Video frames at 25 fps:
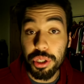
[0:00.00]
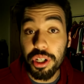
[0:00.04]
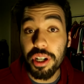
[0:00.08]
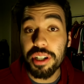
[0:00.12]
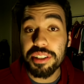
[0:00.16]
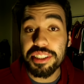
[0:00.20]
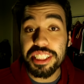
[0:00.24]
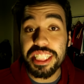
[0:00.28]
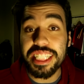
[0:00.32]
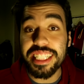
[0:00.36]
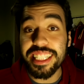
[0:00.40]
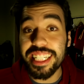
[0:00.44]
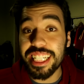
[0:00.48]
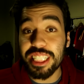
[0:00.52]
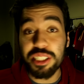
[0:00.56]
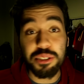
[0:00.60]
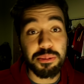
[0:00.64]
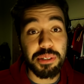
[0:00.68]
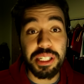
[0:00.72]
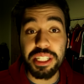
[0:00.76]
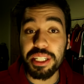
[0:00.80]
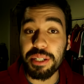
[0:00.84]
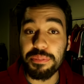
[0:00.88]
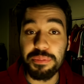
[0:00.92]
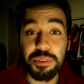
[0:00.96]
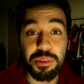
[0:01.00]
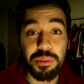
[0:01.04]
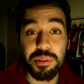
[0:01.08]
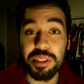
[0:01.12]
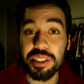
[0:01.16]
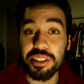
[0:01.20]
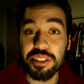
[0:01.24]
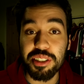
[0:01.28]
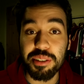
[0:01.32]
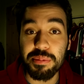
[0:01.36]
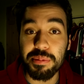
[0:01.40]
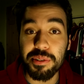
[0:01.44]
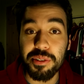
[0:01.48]
Although I'll see you next week if you want
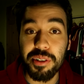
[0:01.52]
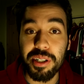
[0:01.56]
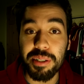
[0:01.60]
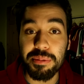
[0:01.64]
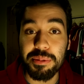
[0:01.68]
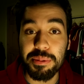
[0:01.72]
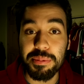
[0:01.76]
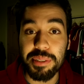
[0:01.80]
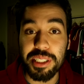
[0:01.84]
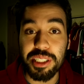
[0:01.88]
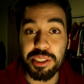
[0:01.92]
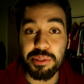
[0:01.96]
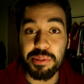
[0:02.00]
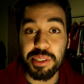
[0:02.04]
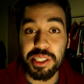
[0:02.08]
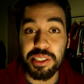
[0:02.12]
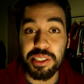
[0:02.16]
to subscribe to me as